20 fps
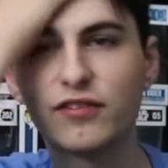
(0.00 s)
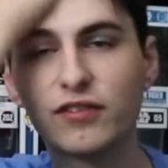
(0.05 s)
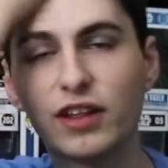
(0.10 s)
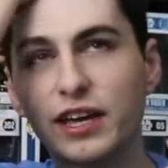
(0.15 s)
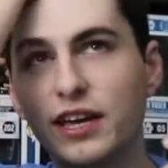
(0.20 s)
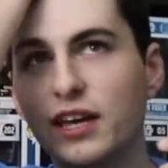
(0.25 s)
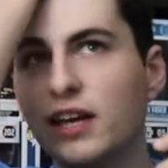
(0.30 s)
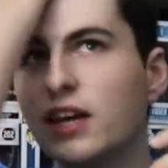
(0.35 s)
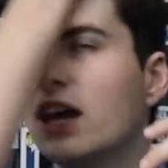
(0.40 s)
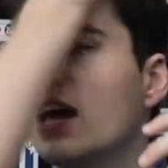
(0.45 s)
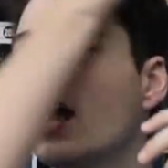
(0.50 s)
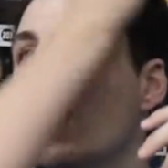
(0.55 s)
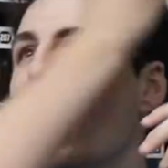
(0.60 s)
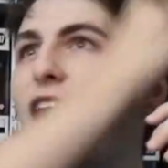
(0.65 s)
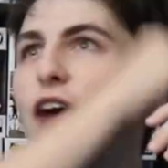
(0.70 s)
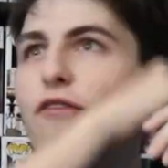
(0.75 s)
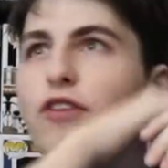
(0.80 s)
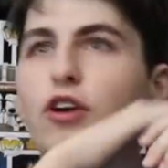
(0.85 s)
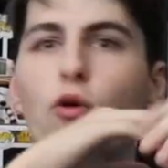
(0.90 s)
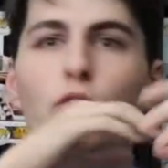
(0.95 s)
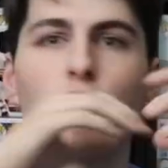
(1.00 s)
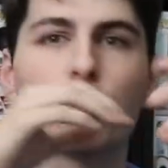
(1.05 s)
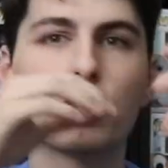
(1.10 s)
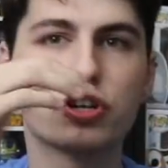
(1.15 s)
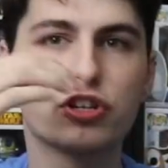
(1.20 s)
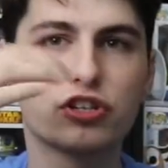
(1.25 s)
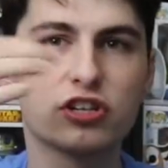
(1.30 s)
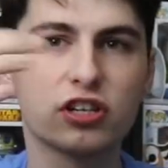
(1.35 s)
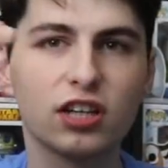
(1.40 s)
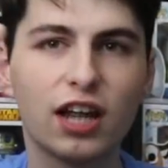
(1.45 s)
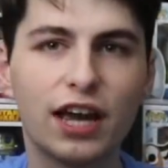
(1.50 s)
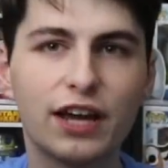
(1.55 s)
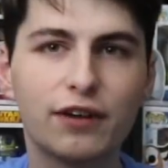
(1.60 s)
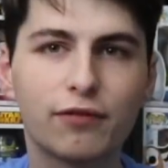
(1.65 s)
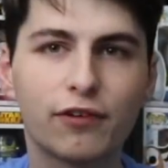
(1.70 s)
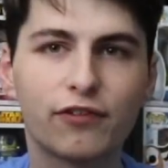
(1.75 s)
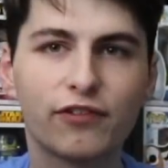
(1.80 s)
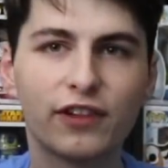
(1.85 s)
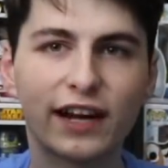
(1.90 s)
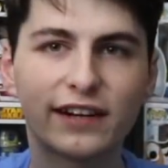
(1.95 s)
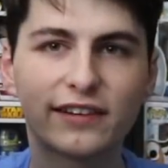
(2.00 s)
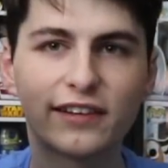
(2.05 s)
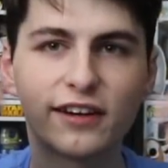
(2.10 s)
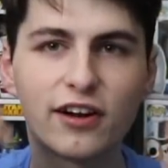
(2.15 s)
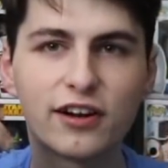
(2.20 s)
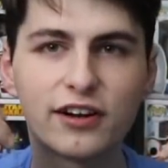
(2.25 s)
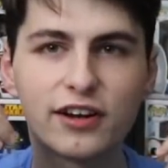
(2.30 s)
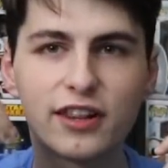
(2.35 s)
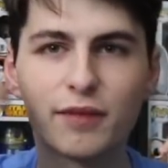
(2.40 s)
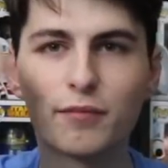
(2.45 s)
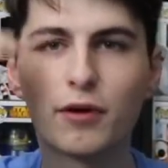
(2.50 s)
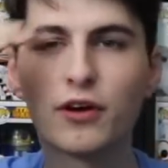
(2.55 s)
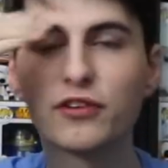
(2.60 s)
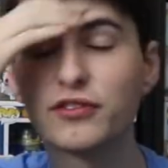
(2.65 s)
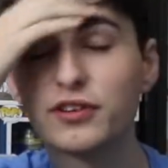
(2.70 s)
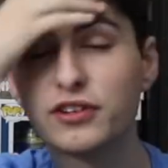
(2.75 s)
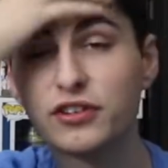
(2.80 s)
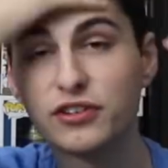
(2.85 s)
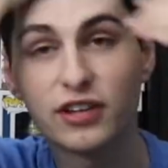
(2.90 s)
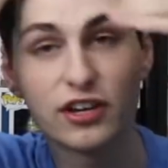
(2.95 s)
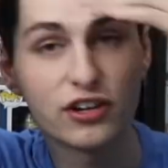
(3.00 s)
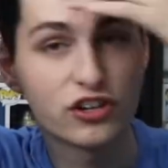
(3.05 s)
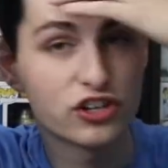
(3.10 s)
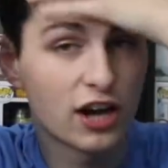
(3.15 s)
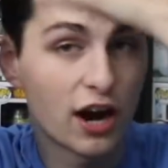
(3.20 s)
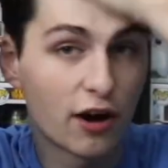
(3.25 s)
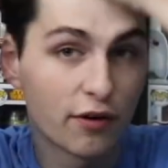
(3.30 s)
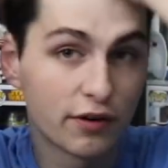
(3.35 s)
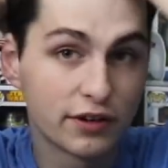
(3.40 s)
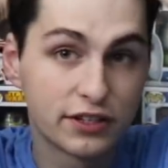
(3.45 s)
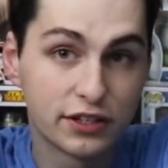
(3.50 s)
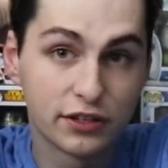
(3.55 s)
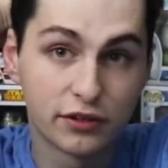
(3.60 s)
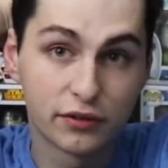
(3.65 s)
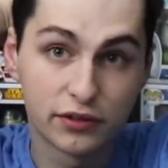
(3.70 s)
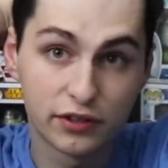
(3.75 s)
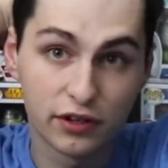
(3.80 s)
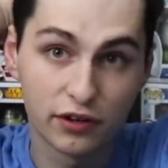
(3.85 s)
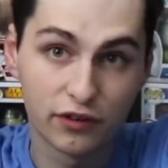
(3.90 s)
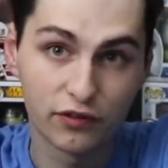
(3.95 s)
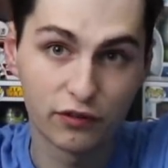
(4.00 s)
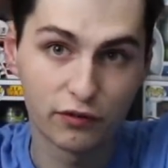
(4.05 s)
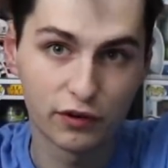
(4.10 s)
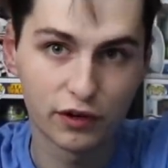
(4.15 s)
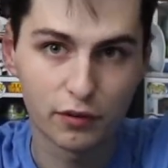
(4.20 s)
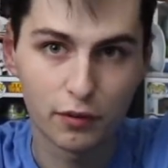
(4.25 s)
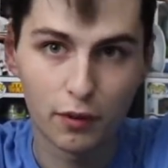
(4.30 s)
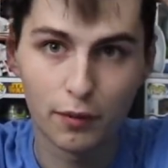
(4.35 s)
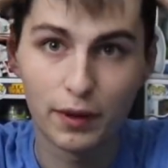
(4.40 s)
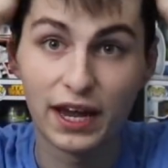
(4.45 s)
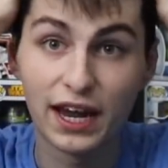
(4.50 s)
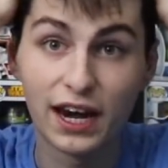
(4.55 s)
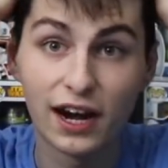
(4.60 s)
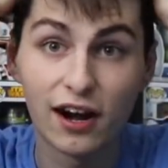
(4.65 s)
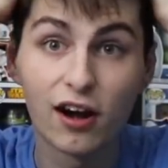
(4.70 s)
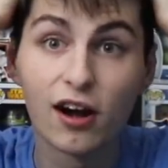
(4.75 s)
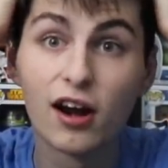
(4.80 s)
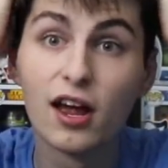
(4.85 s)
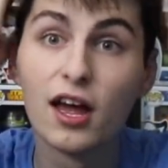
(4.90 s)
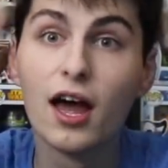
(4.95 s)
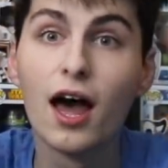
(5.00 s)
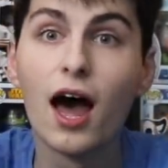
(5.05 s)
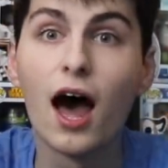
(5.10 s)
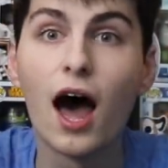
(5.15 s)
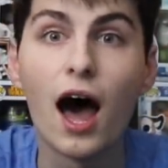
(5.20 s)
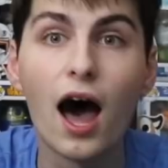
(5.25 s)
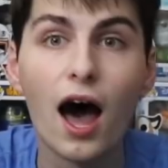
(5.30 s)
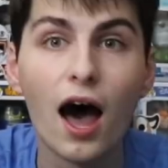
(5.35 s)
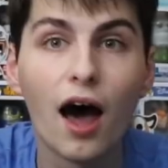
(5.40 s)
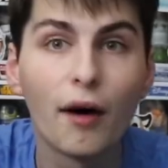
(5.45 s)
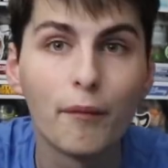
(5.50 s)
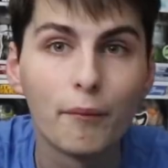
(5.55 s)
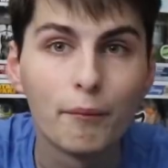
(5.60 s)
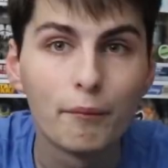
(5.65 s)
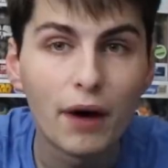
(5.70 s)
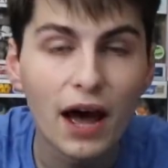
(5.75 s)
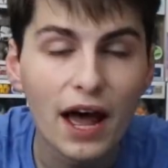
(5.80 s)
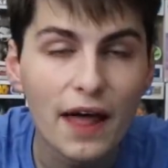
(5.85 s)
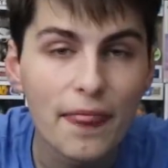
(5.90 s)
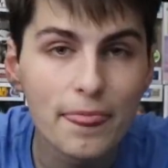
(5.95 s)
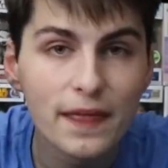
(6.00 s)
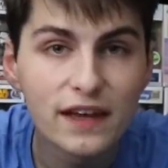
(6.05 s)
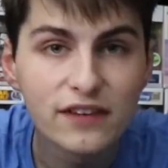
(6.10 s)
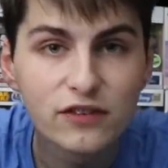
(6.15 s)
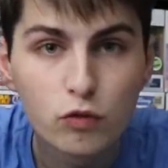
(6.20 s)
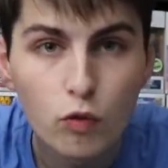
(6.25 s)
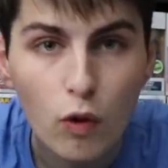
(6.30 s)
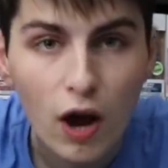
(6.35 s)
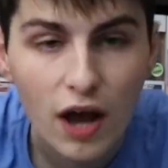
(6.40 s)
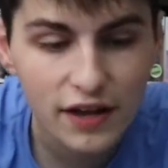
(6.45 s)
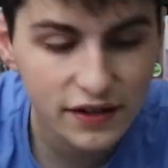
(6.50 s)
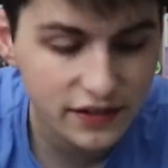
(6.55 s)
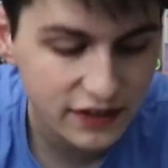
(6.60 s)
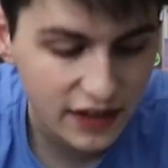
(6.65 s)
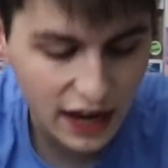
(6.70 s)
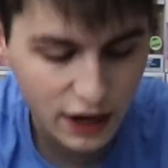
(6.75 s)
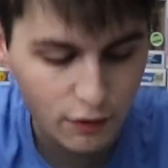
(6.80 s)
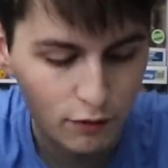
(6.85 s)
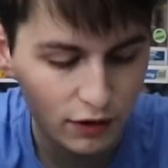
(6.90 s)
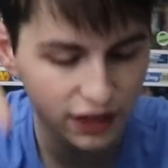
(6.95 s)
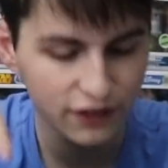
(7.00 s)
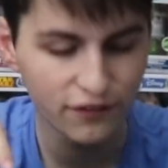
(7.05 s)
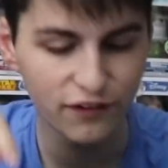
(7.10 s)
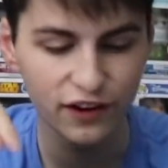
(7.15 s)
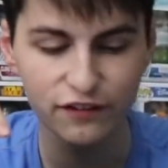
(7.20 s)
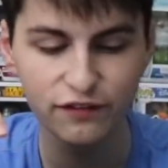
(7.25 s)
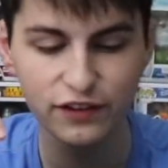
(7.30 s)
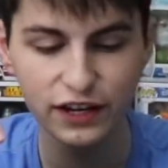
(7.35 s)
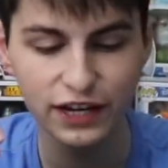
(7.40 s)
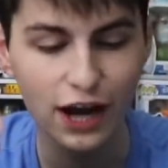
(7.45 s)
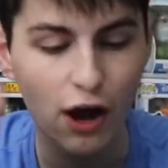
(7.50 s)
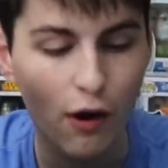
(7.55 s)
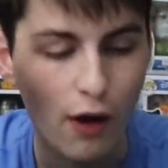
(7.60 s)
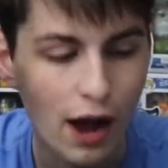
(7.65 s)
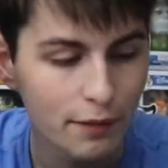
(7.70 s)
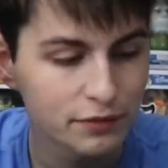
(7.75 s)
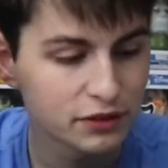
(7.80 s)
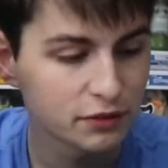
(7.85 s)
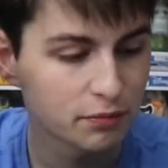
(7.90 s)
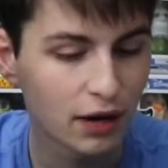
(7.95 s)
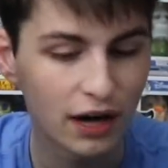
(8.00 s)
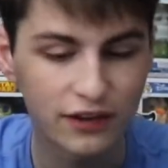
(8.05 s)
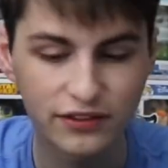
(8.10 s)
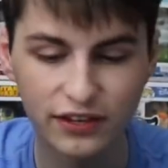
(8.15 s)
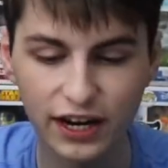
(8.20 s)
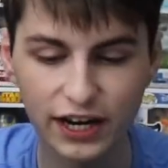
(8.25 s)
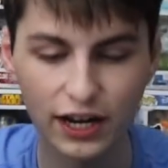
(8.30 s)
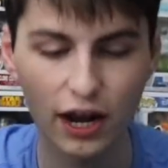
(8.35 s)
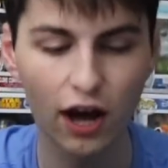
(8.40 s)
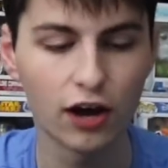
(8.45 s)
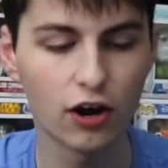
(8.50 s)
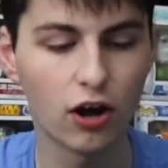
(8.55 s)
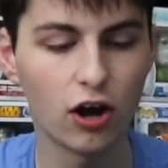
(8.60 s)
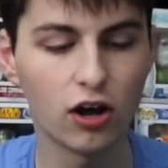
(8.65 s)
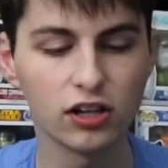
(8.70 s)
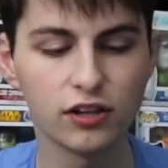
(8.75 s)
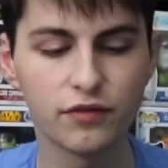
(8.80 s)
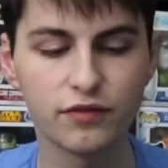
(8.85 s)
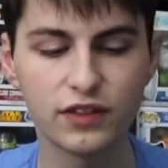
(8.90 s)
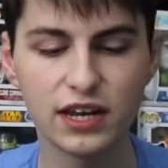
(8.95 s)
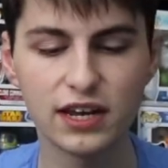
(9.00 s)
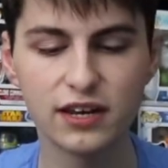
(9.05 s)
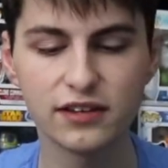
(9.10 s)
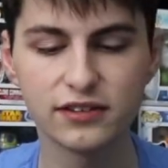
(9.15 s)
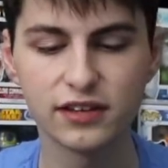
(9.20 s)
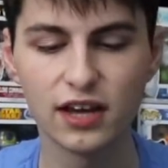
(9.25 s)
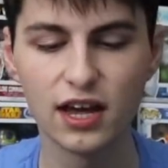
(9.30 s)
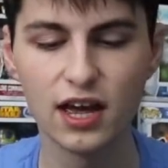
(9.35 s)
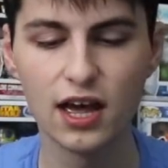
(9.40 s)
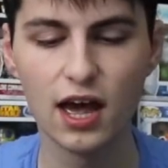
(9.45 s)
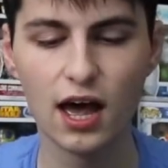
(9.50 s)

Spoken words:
of like have an orange light reflected onto them. Also, I just had a shower too, so if you're wondering about my hair. But this was a really fun video. I'm surprised that I got all of these.